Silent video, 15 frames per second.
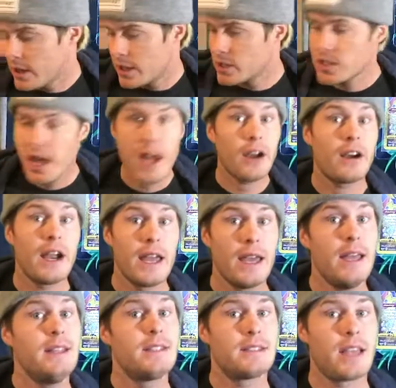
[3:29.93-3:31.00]
There's a lot of great
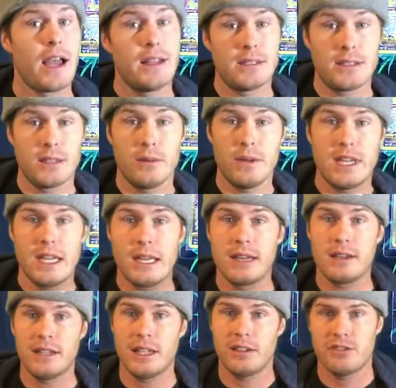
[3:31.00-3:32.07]
insights that we
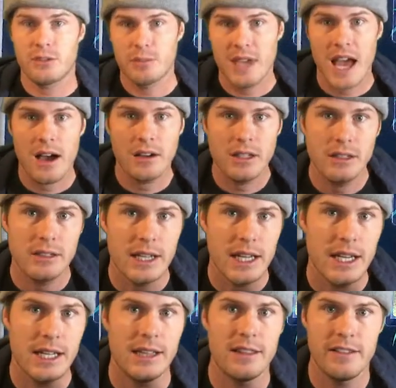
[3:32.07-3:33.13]
can glean from
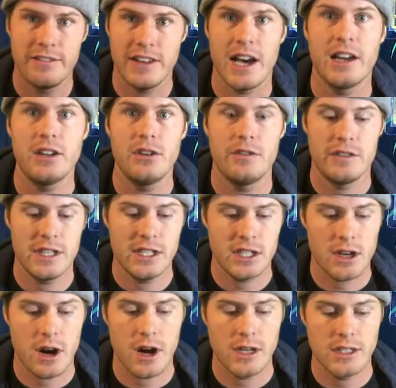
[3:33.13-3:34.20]
calculating the value of these
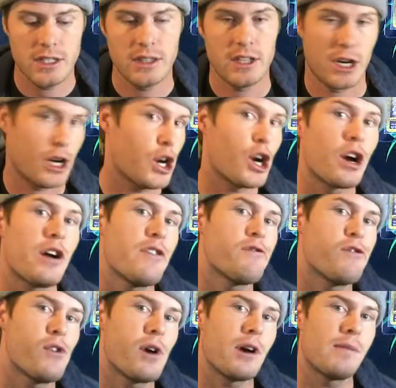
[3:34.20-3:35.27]
cards in their
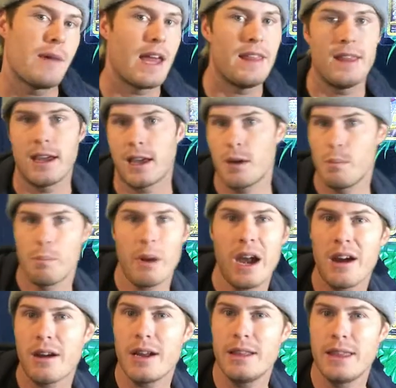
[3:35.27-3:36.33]
current form and then
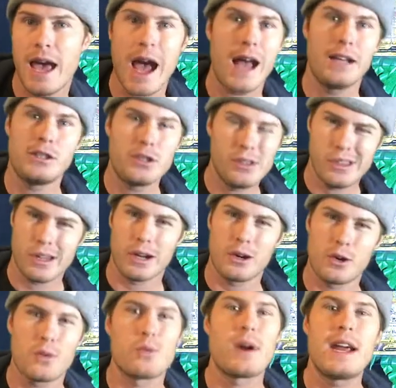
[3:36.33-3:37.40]
comparing that to their
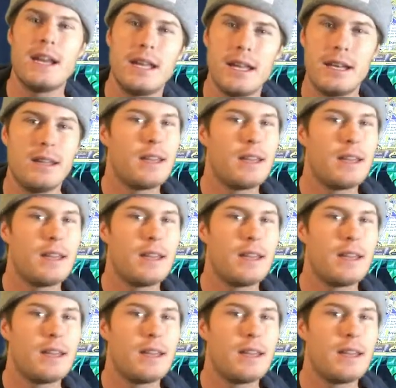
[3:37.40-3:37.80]
graded